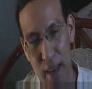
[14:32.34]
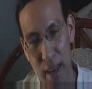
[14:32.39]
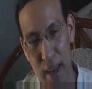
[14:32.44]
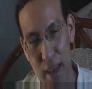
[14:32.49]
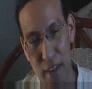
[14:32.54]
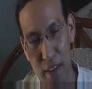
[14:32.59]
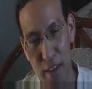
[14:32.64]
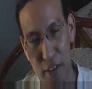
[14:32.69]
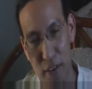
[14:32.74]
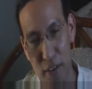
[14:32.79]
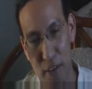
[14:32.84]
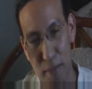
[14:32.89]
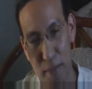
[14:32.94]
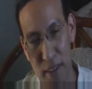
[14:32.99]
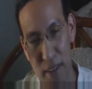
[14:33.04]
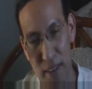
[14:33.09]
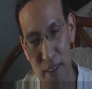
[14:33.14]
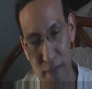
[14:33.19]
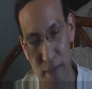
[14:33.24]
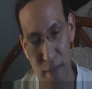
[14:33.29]
is going to
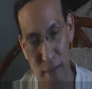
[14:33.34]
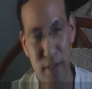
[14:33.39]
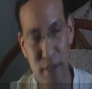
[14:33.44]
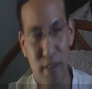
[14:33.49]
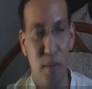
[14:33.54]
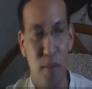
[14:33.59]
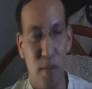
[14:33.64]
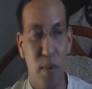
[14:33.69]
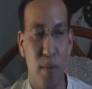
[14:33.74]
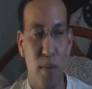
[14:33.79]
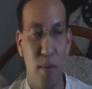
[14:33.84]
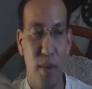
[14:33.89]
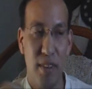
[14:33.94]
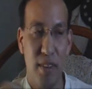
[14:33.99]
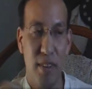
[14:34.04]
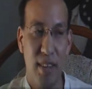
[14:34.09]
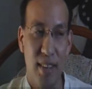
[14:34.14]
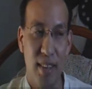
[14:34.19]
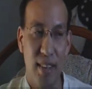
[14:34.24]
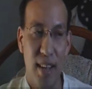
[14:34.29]
be different than what it was
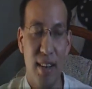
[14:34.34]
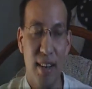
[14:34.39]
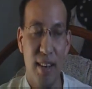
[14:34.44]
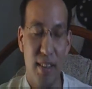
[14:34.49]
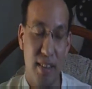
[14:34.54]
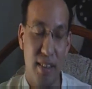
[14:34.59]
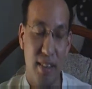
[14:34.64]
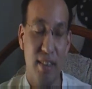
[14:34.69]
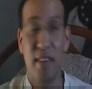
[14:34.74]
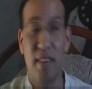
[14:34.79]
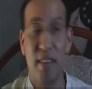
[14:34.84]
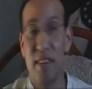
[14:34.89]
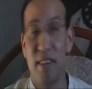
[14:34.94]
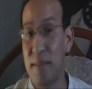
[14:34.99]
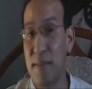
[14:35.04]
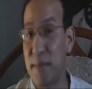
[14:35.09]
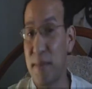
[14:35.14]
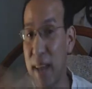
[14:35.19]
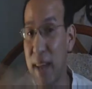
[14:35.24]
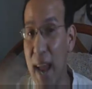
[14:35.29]
in the 90s, because it's a
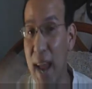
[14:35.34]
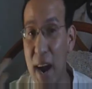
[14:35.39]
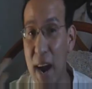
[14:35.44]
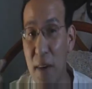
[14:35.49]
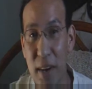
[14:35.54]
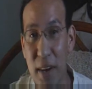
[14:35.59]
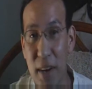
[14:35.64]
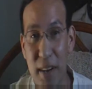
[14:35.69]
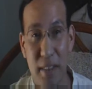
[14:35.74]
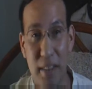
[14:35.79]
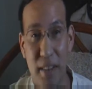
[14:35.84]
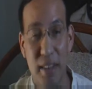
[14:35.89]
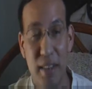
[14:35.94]
different era.